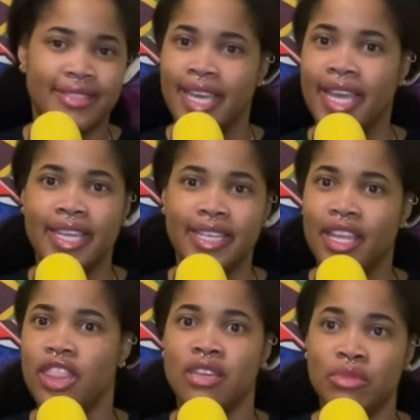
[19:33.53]
Like,
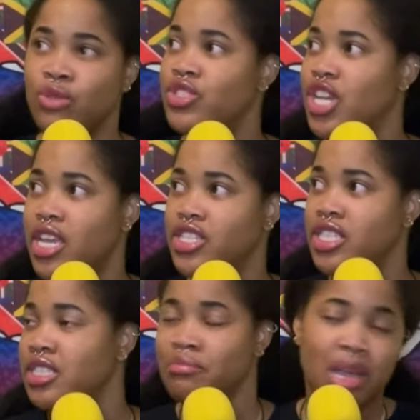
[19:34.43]
the moon
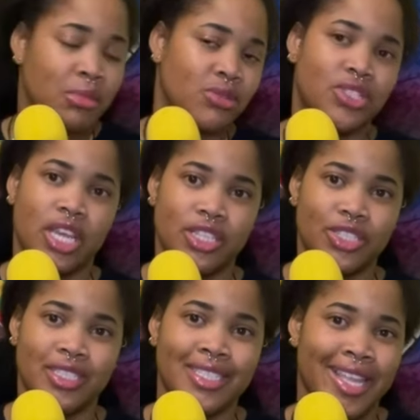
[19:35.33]
changes, my mood
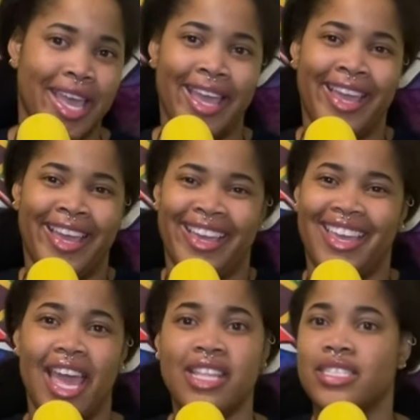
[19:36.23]
changes. Like,
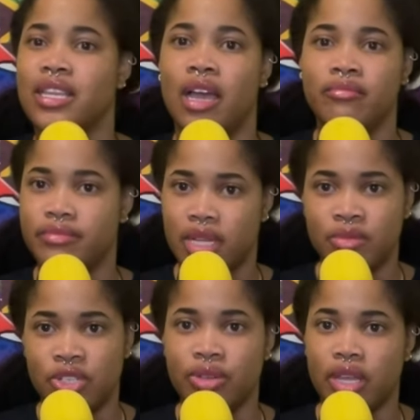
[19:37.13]
it's, I'm, I'm
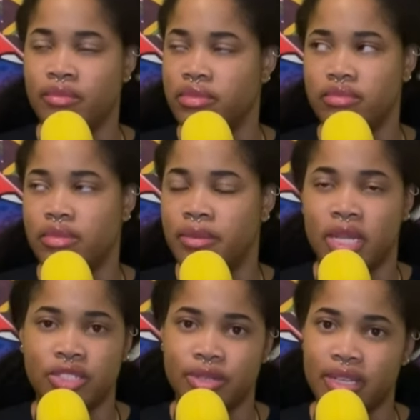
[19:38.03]
joking. I'm, I'm
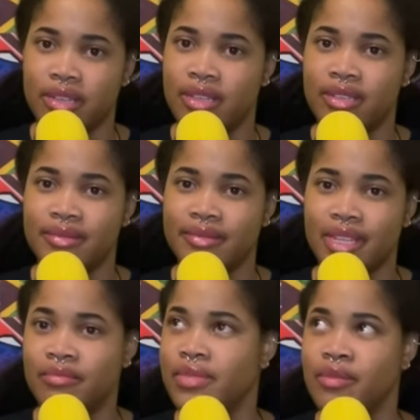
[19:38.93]
not joking.
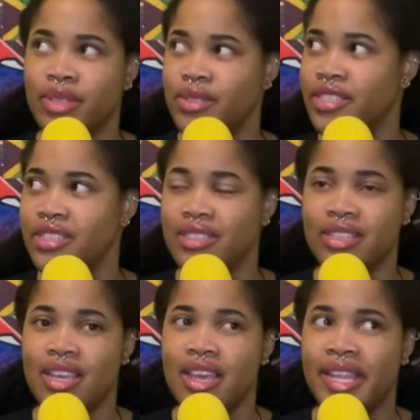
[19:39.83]
I'm, I'm so serious.
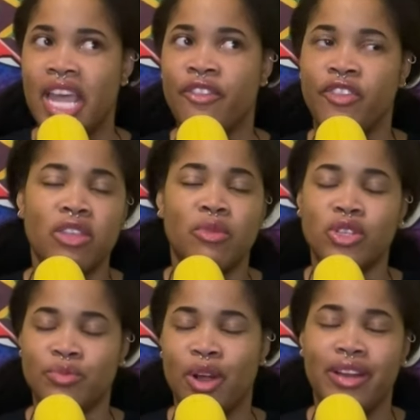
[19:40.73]
Like, for the
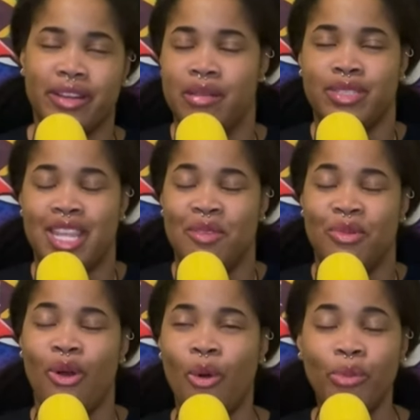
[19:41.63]
most part, I'm
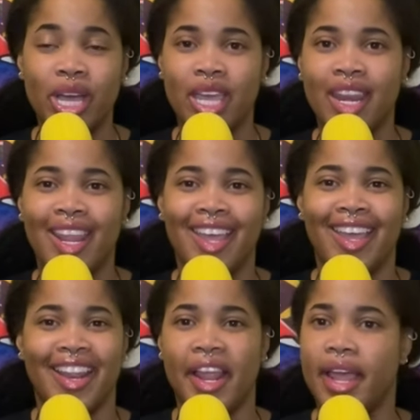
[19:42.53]
stable. But
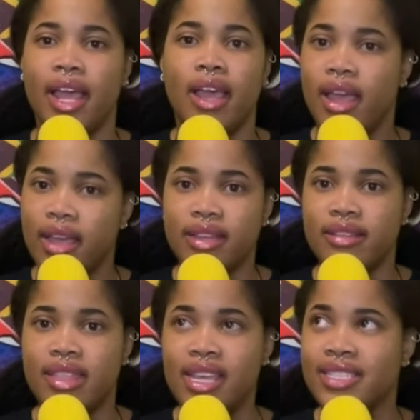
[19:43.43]

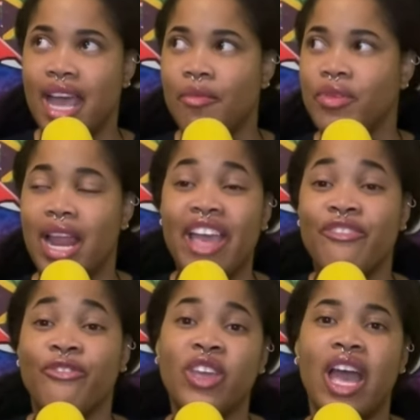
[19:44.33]
things happen i
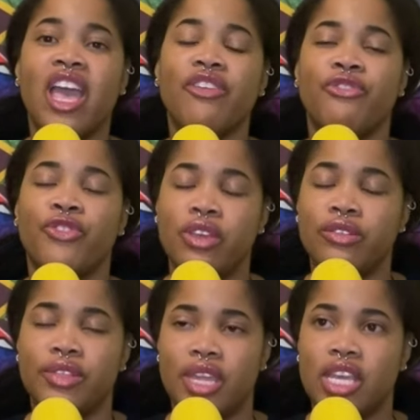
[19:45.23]
feel i
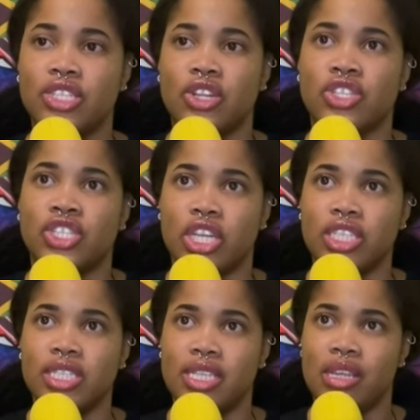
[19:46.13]
feel things on such
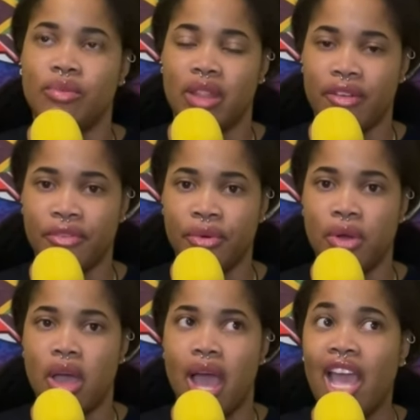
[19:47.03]
a deep
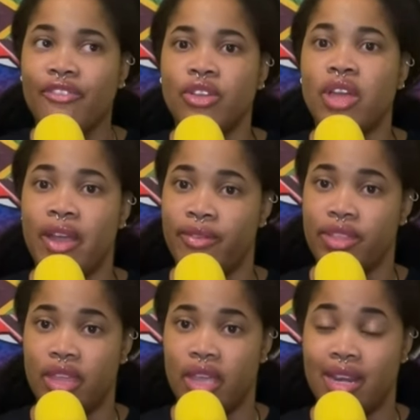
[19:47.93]
level i feel
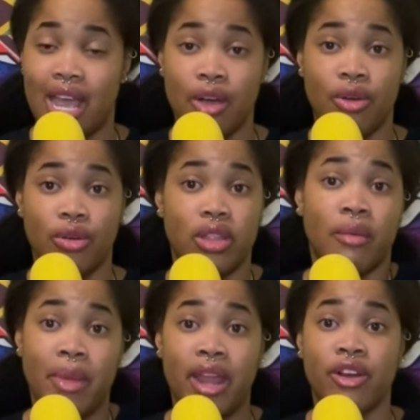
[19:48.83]
everything now a
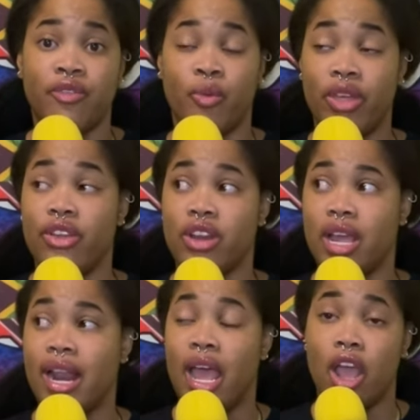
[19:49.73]
matter of whether or
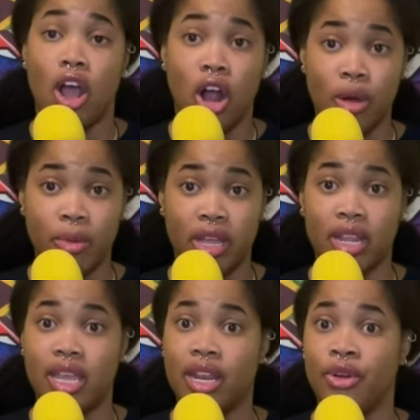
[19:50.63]
not i harp on
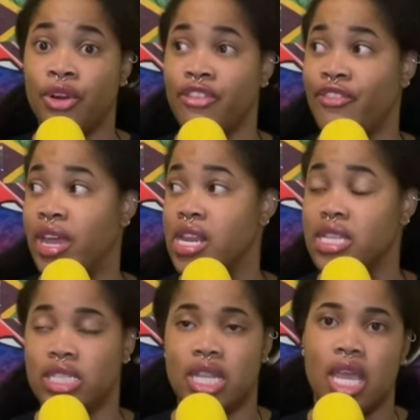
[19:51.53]
it or if i need
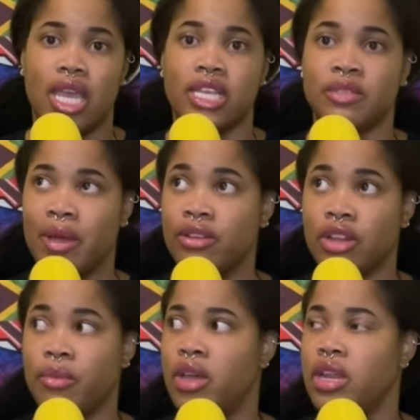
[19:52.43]
to like expound
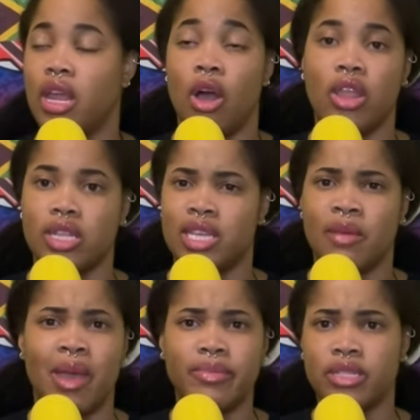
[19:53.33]
upon it all the time
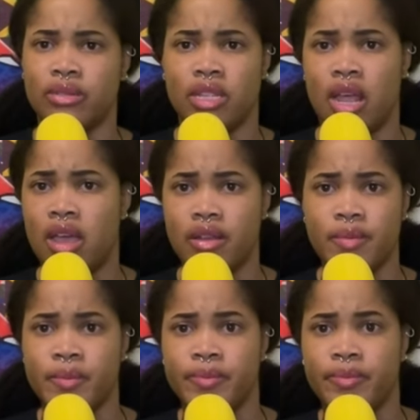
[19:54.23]
absolutely not
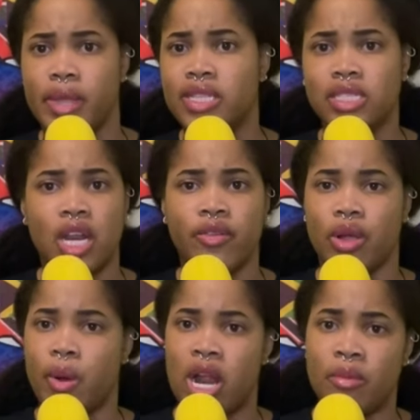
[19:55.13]
it's not a
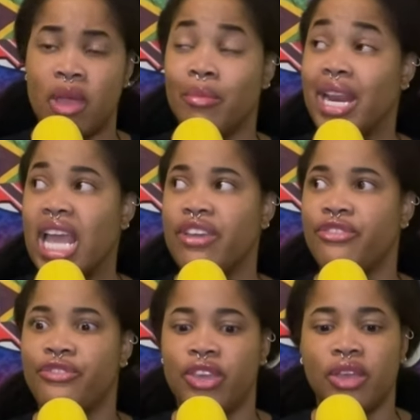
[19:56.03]
requirement, but I
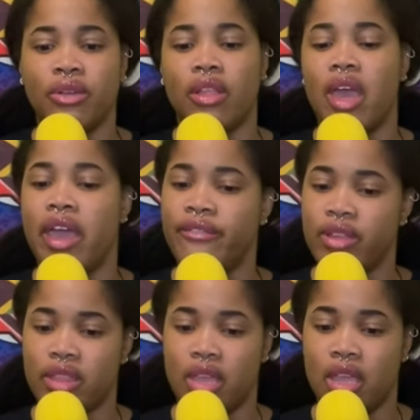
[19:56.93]
feel
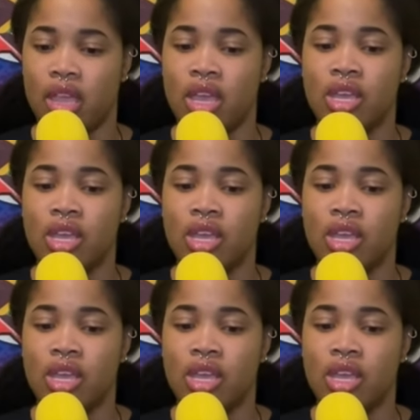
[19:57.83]
everything.